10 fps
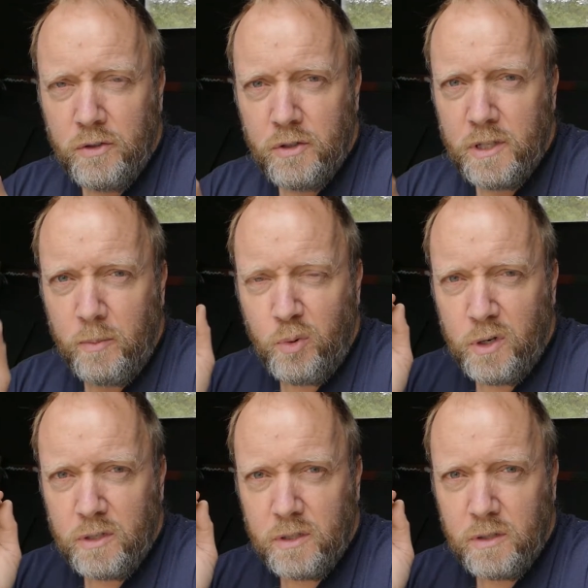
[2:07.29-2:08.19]

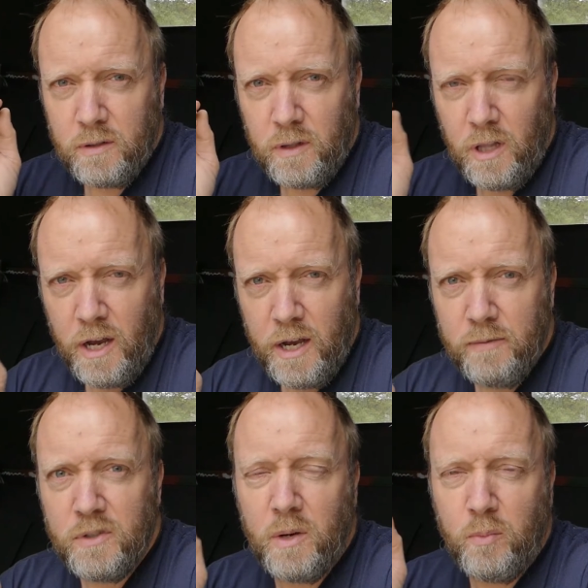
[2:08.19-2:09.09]
separate
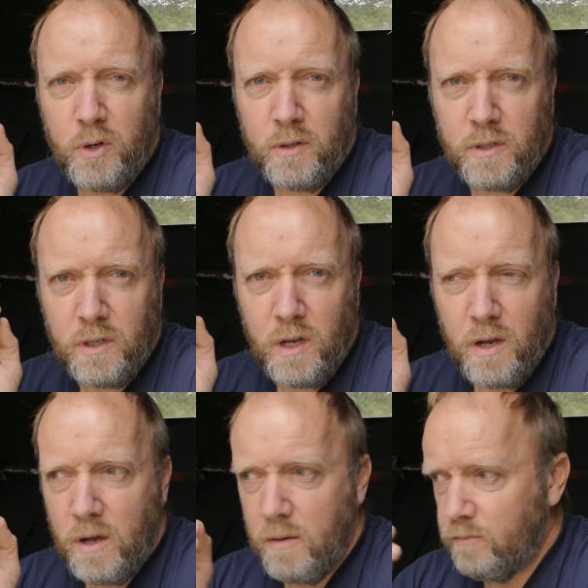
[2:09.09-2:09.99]
live, separate
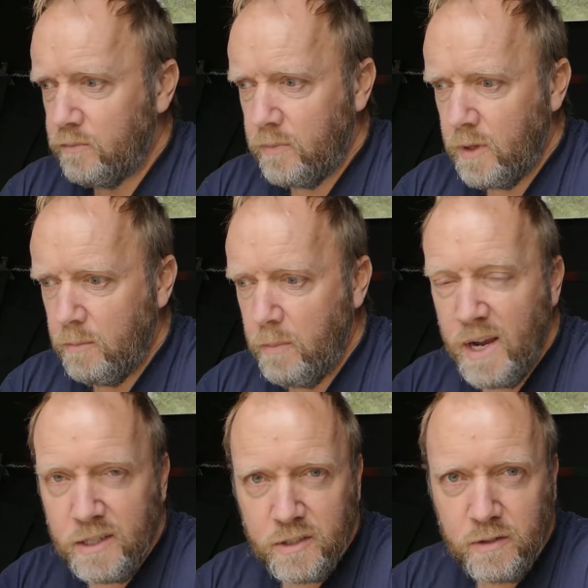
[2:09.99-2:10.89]

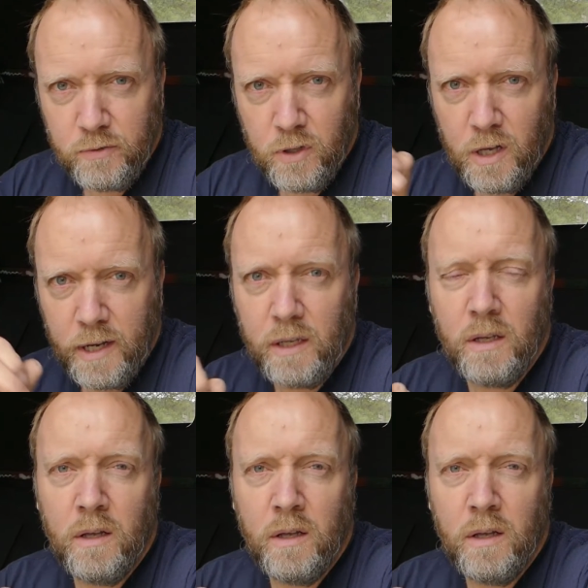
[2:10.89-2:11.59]
mass if you like.